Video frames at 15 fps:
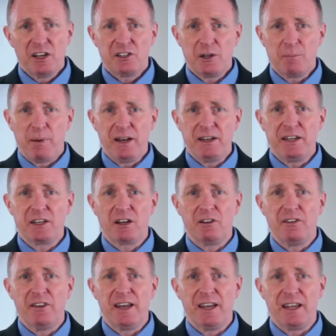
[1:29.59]
depending
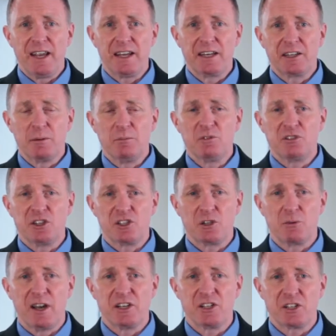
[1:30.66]
on their income
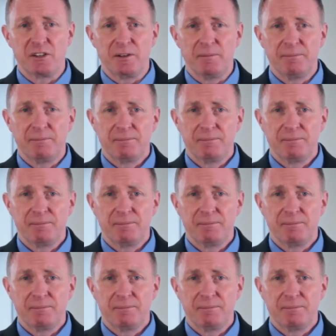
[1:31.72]
situation.